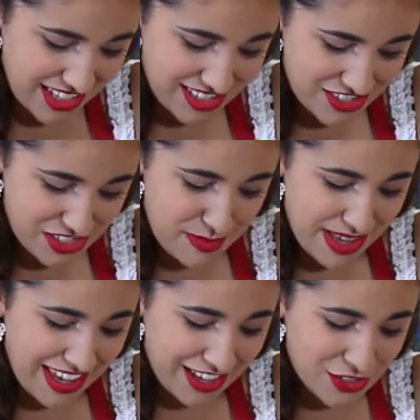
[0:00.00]
It's just
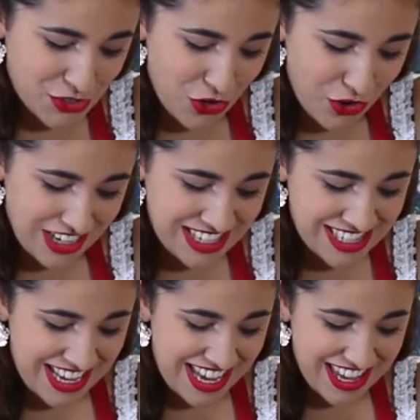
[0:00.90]
making a
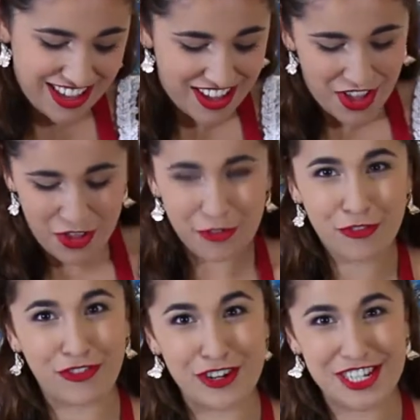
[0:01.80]
chocolatey,
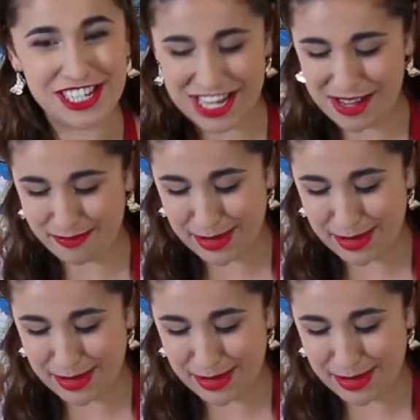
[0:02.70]
fruity,